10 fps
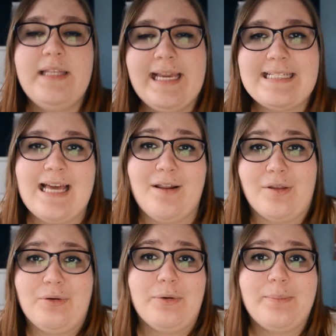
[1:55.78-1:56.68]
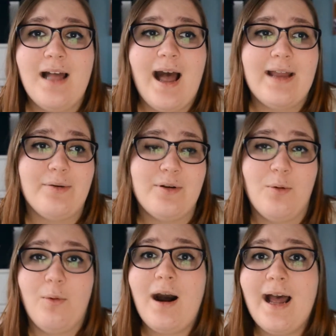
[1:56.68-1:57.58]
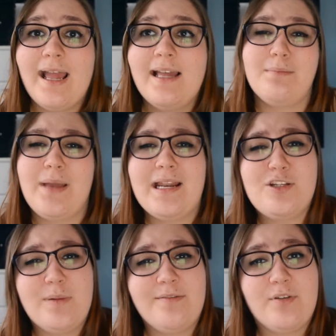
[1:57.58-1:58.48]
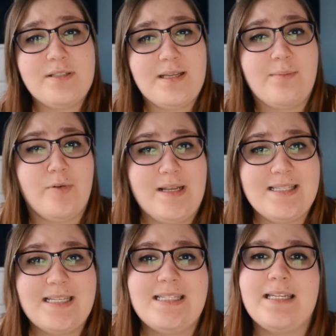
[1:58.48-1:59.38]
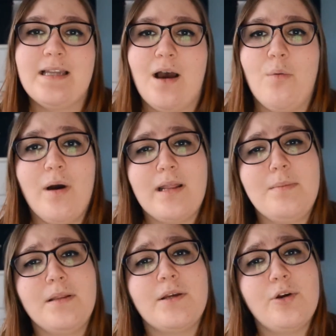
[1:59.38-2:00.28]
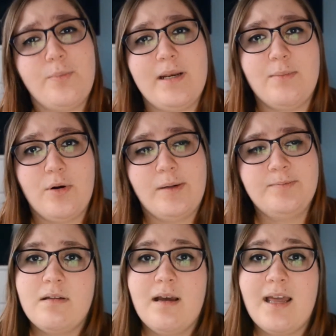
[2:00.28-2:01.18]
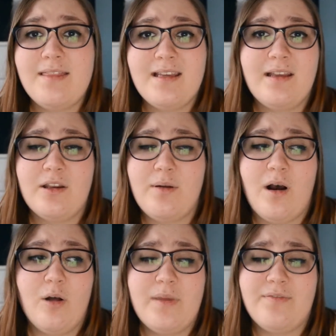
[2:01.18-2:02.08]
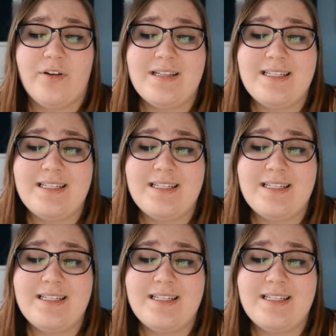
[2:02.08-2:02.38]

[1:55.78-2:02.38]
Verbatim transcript: kicked out of the group. I don't know why, management for some reason did not want him in the group anymore. I think it could all be for